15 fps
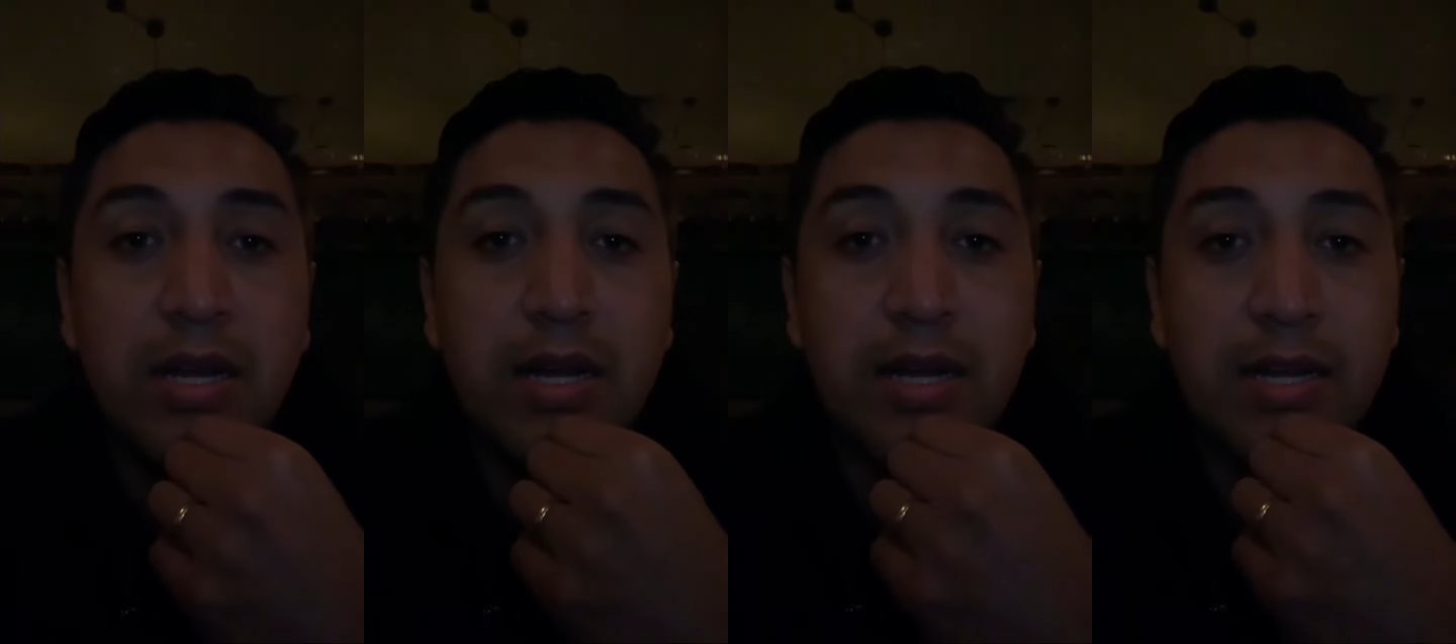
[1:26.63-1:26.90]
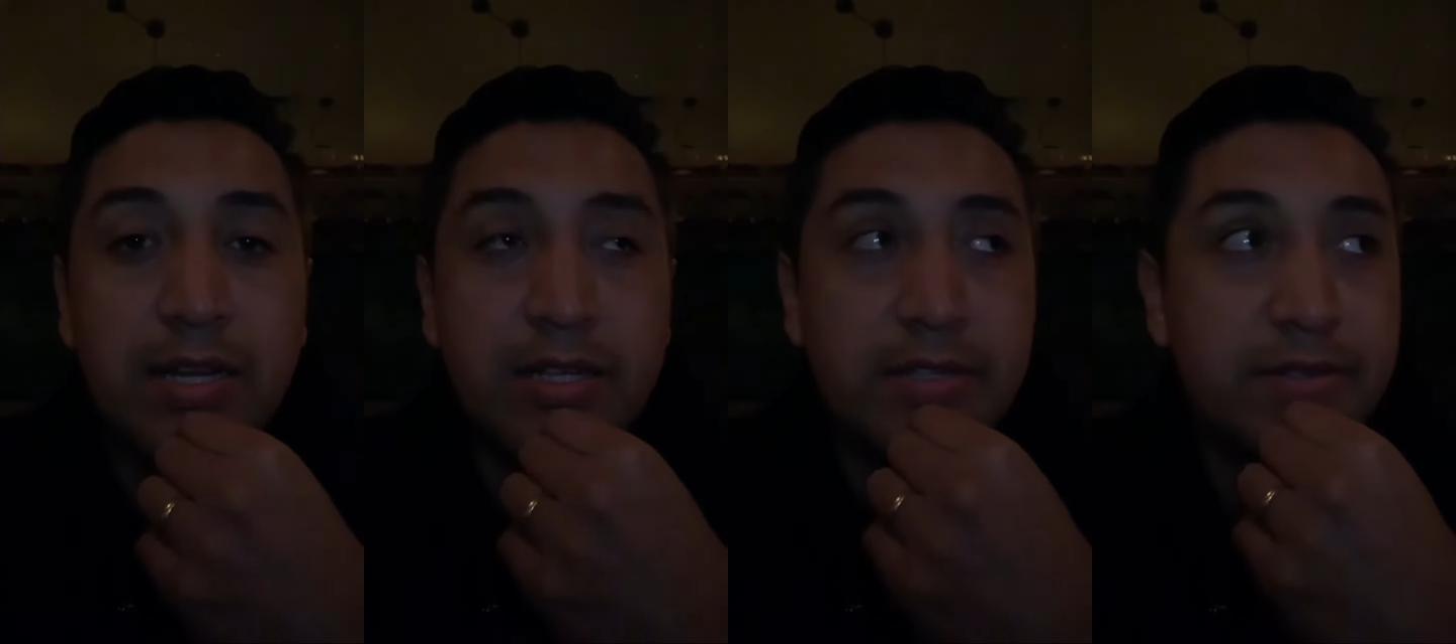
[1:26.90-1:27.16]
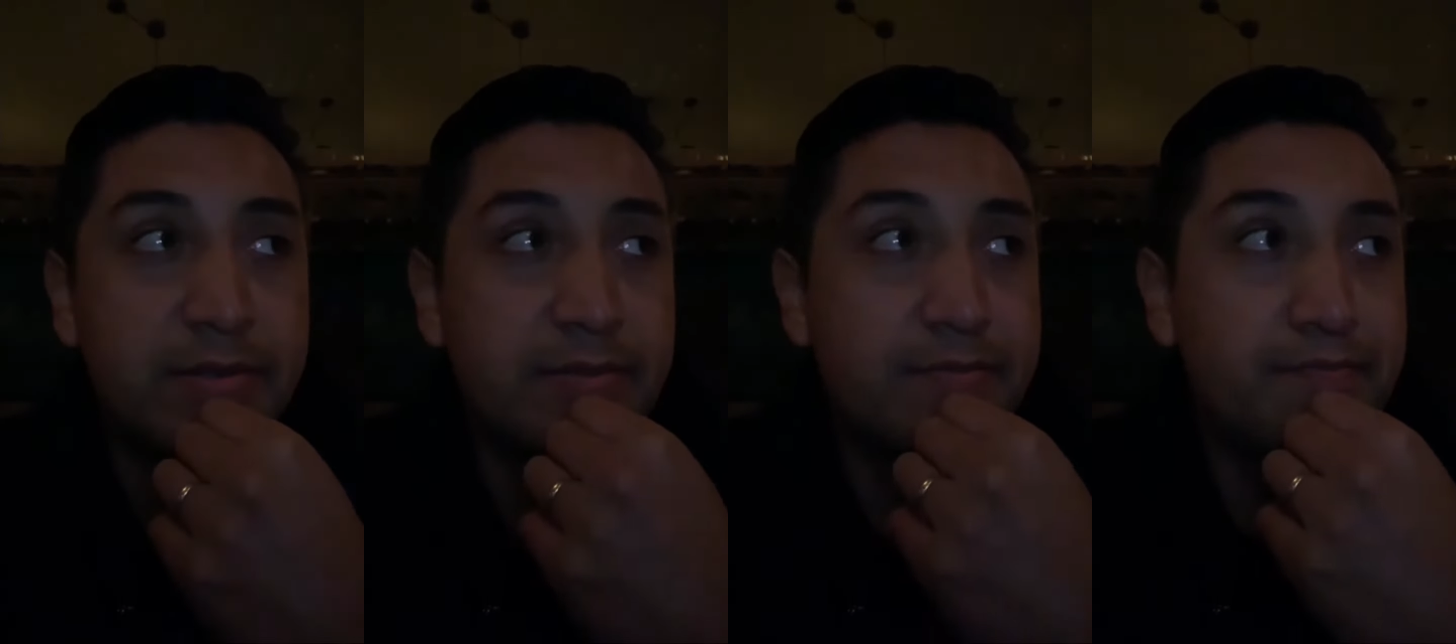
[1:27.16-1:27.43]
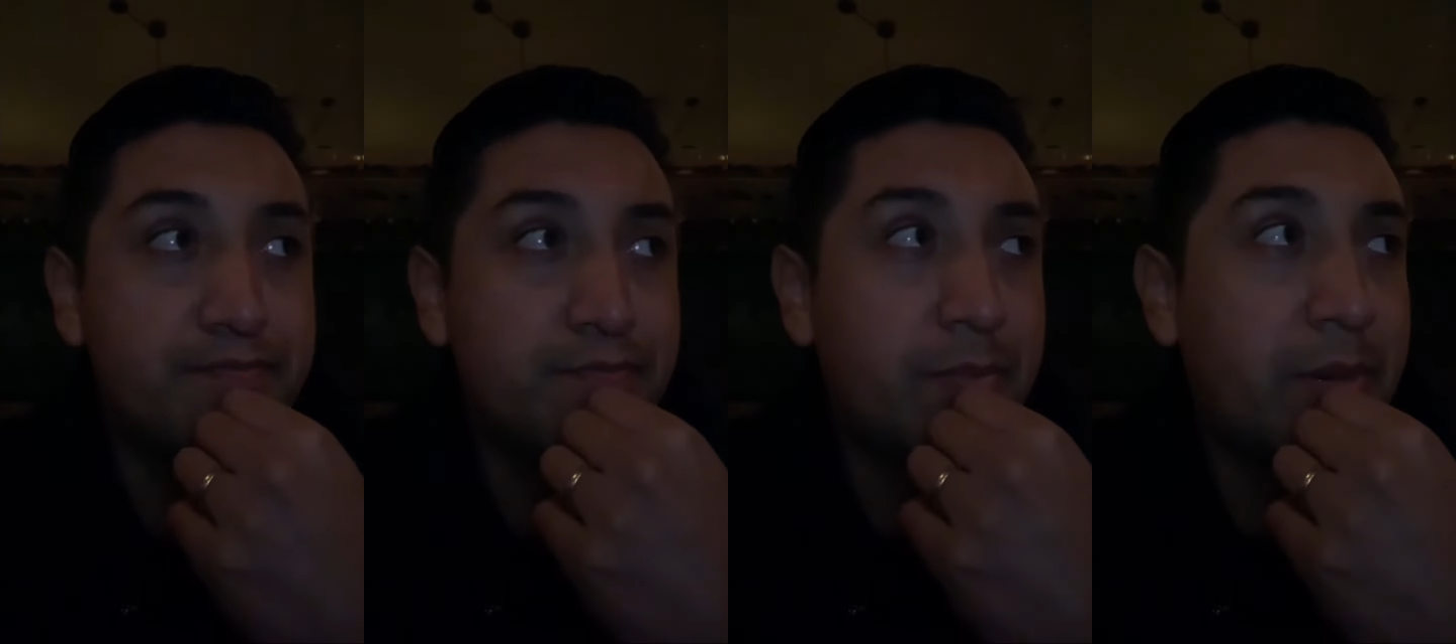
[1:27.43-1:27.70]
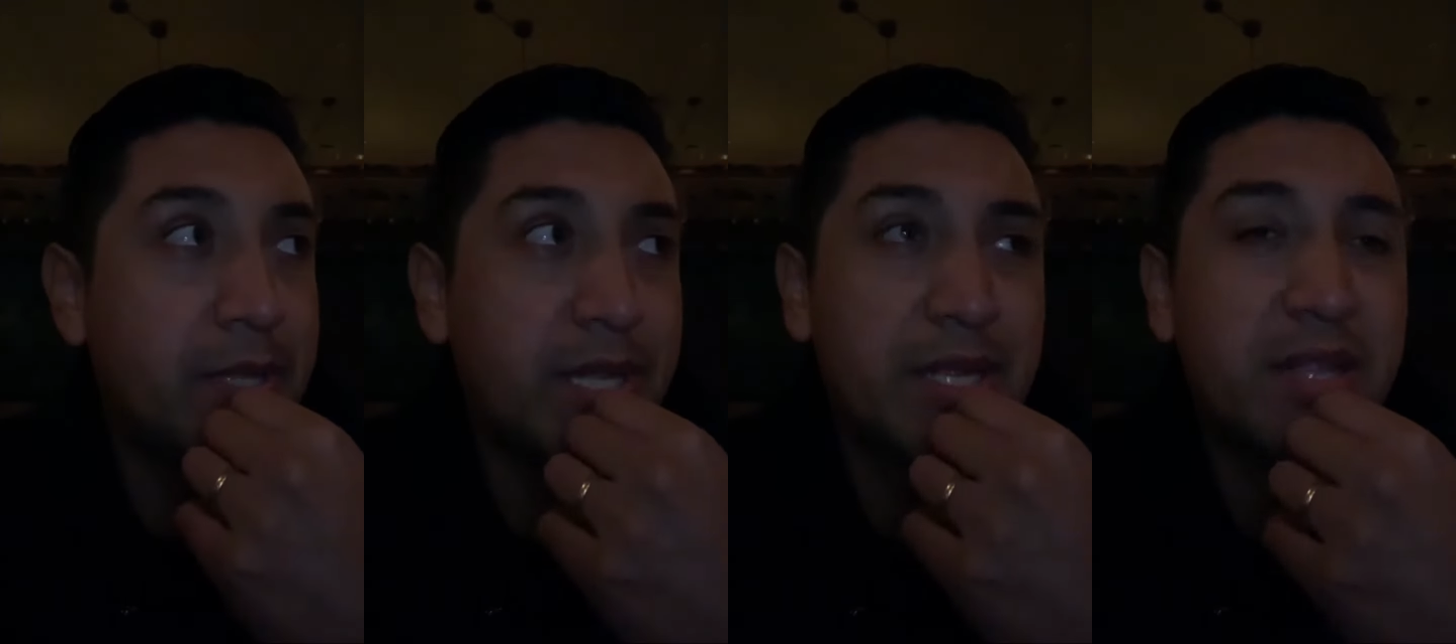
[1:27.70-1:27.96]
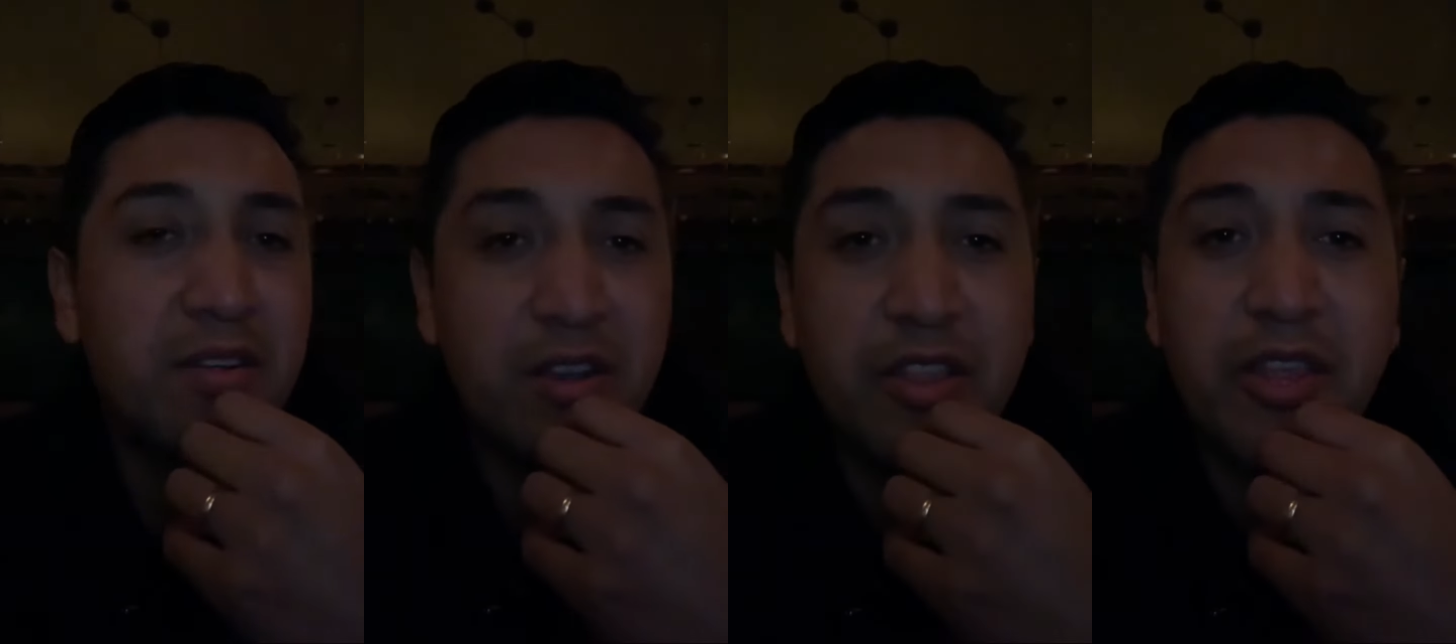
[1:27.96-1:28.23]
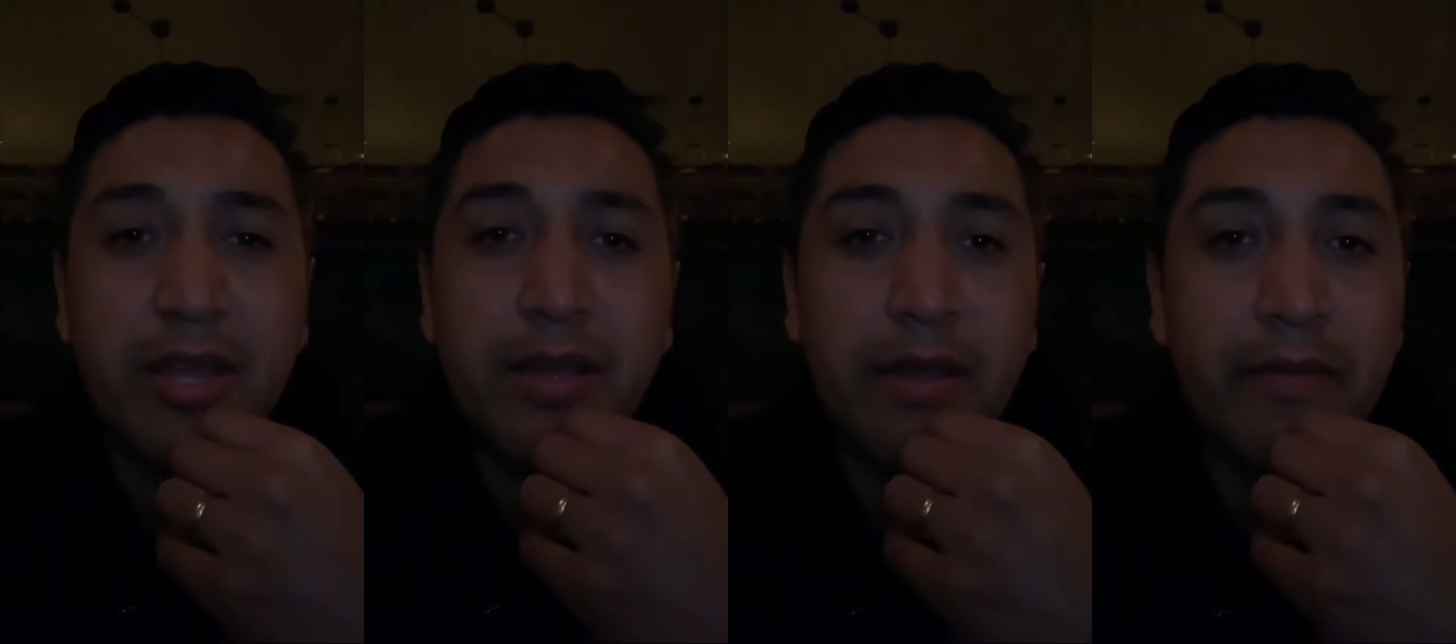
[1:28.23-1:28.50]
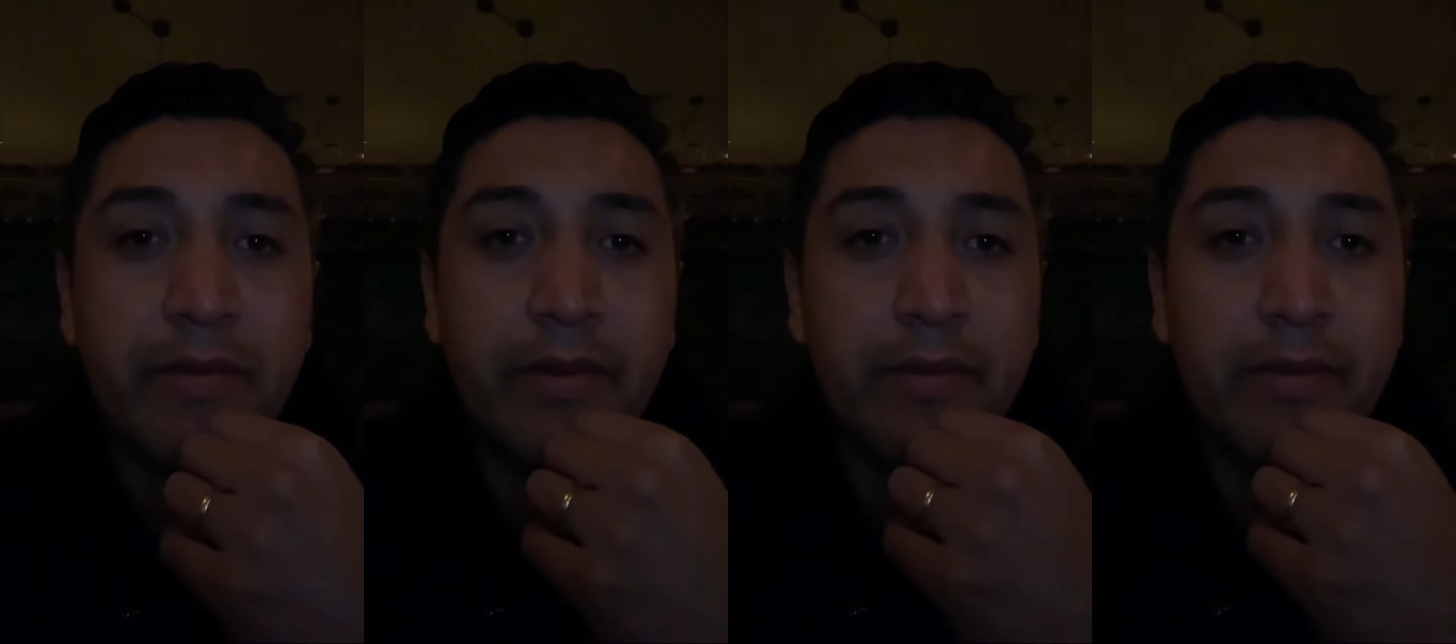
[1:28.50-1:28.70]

and but that's the only thing